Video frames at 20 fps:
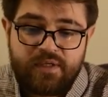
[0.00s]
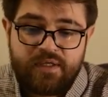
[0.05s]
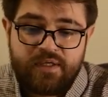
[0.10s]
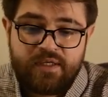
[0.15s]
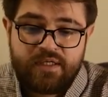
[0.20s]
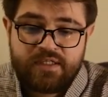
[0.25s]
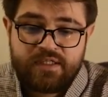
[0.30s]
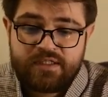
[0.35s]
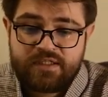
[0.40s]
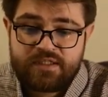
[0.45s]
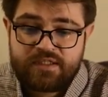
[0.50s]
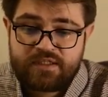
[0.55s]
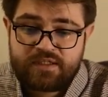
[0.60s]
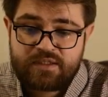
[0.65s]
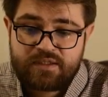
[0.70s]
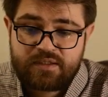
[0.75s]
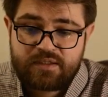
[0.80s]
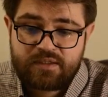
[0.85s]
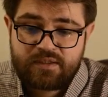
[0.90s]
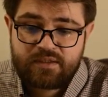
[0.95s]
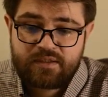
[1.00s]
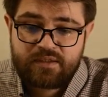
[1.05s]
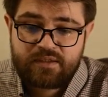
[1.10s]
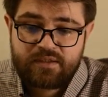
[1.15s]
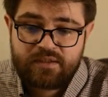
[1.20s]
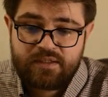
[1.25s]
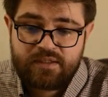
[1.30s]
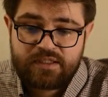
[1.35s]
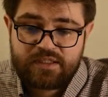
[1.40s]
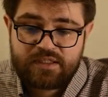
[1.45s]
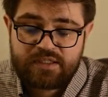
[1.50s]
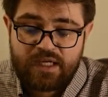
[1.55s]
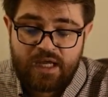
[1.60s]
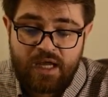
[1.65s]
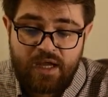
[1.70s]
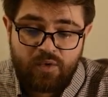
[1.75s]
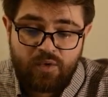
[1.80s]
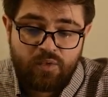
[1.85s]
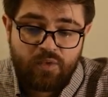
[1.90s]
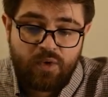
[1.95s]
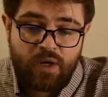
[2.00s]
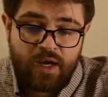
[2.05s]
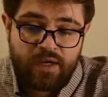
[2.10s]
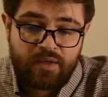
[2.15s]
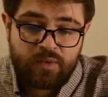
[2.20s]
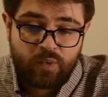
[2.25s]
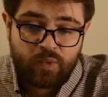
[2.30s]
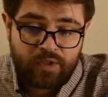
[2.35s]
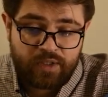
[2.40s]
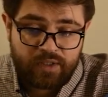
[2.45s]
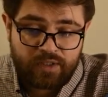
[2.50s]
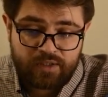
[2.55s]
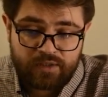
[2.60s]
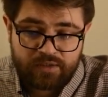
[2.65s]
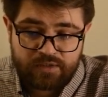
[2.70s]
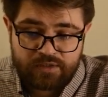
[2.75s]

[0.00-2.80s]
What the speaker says: is how I work.